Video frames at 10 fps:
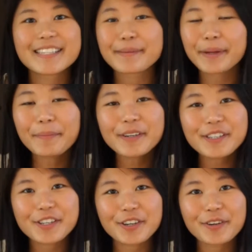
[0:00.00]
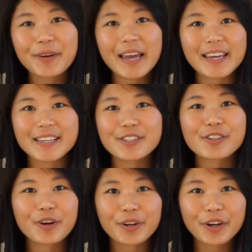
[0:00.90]
Tip number two is
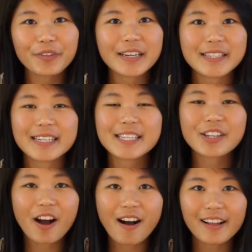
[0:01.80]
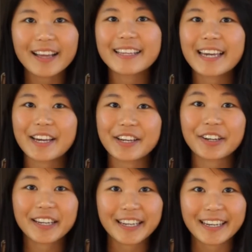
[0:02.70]
go to your residence hall and get
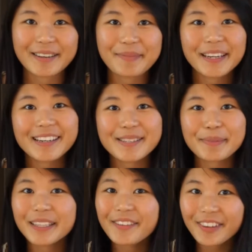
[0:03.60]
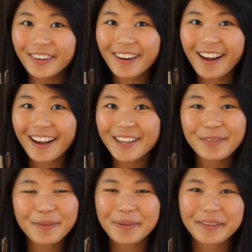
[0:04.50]
your key, because believe it or not, you
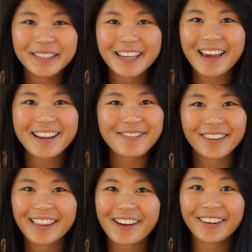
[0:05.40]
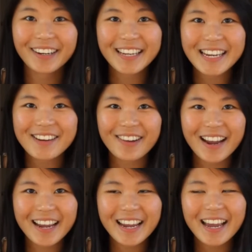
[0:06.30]
won't be able to get in without your key,
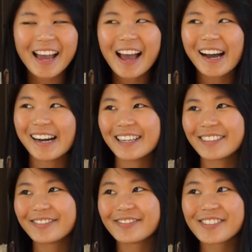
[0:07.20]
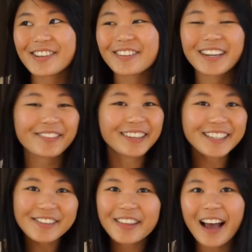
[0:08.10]
right? So definitely
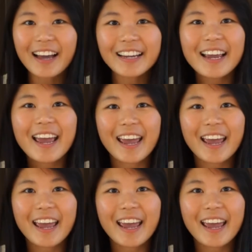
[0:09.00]
do that.